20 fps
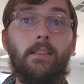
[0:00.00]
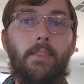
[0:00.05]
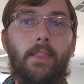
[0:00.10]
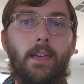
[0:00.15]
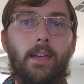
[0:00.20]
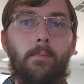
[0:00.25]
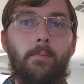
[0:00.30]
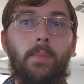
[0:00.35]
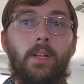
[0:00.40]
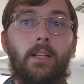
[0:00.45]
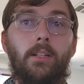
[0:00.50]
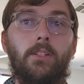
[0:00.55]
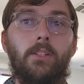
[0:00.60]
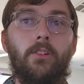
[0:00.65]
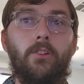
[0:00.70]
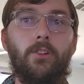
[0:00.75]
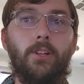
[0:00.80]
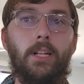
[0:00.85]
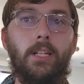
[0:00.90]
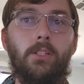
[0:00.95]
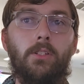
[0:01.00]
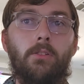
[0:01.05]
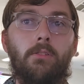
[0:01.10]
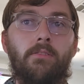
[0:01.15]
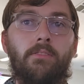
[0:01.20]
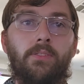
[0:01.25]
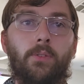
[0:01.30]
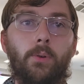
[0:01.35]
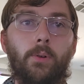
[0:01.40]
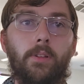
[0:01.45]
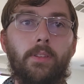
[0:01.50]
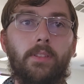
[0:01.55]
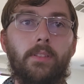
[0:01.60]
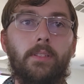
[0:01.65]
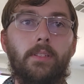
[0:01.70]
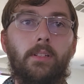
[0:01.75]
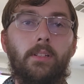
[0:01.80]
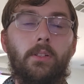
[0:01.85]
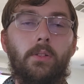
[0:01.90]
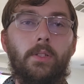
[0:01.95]
them to create 2/4
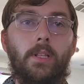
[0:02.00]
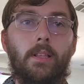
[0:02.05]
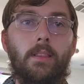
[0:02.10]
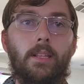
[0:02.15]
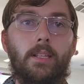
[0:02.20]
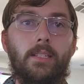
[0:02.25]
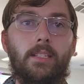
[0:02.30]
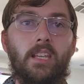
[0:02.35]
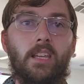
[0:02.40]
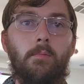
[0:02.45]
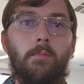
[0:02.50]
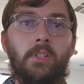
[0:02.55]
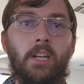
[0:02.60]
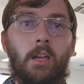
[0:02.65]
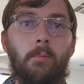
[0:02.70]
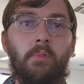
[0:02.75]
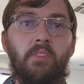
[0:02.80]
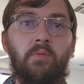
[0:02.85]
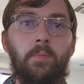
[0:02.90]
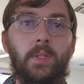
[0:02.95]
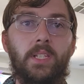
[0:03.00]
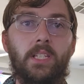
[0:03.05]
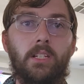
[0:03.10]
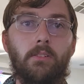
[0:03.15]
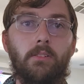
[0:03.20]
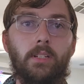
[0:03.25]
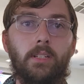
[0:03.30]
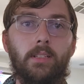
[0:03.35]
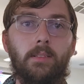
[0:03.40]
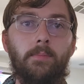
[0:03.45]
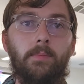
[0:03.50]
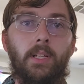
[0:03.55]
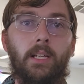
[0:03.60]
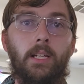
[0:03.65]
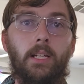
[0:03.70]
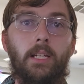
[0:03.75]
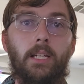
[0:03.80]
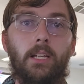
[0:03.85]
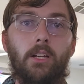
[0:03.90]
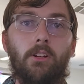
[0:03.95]
using the same type of material.
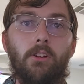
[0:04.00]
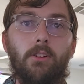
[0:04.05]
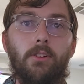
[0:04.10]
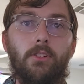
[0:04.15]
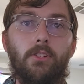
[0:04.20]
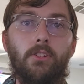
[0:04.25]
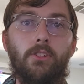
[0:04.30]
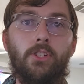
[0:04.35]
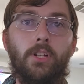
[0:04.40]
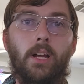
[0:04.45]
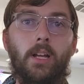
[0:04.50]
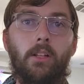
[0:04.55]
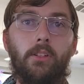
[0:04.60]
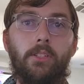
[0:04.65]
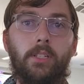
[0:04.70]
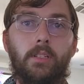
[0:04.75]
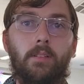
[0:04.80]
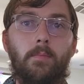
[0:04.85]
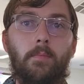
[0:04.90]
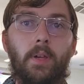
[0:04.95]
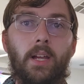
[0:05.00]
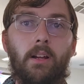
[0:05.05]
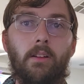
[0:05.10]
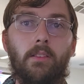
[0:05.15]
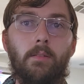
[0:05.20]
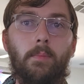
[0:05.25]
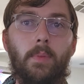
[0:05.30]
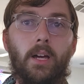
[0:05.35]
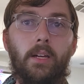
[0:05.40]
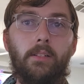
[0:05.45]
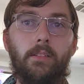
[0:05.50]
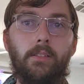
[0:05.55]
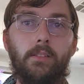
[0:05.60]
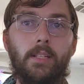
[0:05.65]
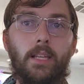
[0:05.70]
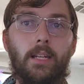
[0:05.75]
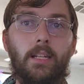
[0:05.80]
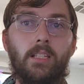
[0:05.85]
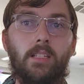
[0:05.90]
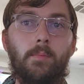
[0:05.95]
Encourage your child to compare the models
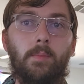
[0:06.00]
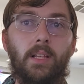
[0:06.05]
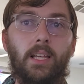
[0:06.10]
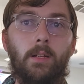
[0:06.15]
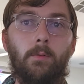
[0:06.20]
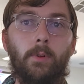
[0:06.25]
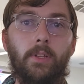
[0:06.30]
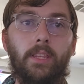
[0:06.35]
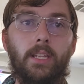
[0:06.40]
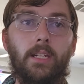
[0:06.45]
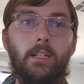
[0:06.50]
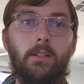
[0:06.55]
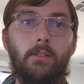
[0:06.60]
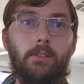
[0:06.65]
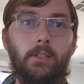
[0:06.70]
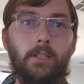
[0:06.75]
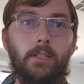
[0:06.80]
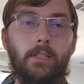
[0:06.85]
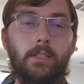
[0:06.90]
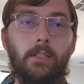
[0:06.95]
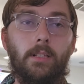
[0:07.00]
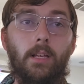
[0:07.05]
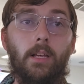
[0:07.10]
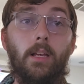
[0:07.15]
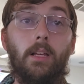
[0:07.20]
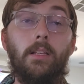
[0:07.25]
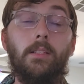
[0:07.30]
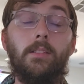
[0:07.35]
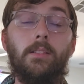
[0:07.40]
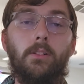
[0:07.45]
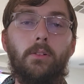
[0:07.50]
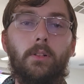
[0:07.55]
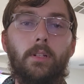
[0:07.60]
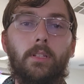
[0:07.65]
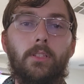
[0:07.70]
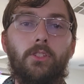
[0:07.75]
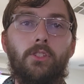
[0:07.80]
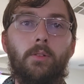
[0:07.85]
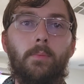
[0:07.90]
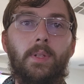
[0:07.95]
and explain what they notice.
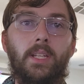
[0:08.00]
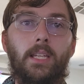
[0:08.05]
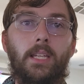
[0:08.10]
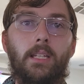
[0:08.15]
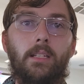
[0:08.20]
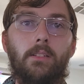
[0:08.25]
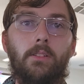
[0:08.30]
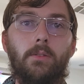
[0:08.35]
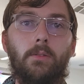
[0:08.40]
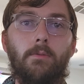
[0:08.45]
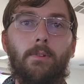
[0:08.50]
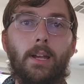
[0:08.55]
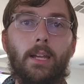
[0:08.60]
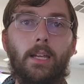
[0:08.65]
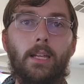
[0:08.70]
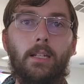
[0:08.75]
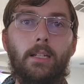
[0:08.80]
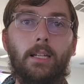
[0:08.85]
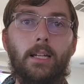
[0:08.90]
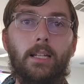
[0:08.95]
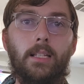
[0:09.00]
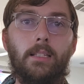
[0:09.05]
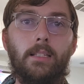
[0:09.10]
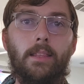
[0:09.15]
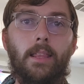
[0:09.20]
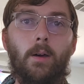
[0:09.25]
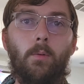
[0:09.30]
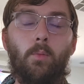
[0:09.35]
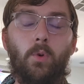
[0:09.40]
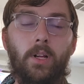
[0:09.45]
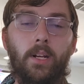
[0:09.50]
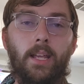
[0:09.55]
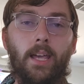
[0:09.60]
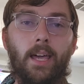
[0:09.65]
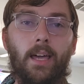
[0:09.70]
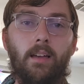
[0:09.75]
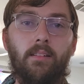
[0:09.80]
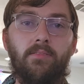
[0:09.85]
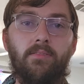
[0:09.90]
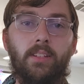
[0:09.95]
Students should begin to recognize that
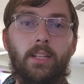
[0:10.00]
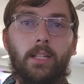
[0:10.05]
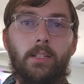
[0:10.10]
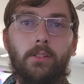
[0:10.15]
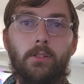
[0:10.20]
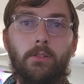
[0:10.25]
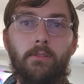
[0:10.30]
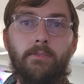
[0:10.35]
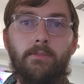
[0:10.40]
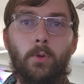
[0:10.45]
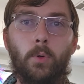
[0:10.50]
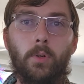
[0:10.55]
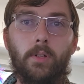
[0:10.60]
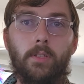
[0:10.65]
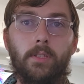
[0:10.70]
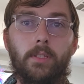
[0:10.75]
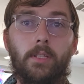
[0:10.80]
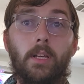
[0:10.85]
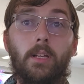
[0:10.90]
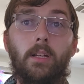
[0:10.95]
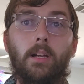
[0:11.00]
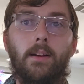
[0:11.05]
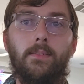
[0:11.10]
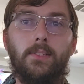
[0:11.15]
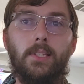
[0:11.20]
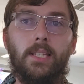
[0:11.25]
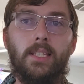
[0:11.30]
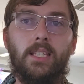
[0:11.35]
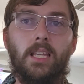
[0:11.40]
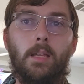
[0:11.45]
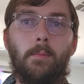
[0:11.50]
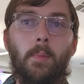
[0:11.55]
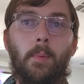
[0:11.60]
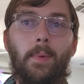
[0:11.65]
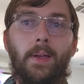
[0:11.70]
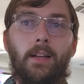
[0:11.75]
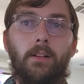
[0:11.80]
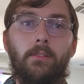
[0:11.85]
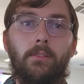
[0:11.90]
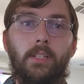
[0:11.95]
1/2 and 2/4 cover the same
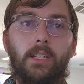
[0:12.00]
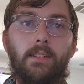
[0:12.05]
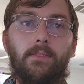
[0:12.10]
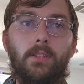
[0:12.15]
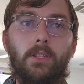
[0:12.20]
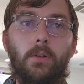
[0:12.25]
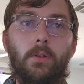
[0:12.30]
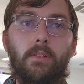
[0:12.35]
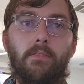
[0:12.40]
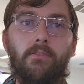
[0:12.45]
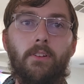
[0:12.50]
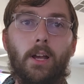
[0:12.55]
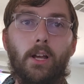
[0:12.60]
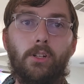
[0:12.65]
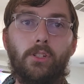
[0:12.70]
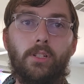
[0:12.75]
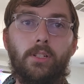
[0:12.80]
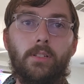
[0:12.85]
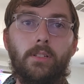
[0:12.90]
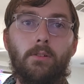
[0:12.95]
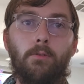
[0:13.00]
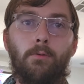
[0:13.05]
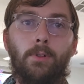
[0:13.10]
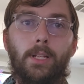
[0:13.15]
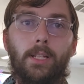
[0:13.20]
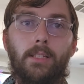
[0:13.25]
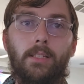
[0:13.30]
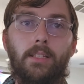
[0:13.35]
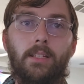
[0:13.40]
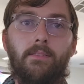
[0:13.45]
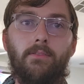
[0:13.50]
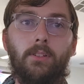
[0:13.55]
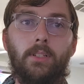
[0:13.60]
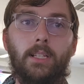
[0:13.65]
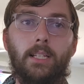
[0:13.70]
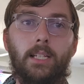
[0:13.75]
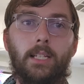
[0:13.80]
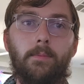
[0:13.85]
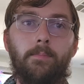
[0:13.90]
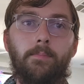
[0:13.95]
amount even though the fractions are written
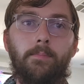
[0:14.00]
differently.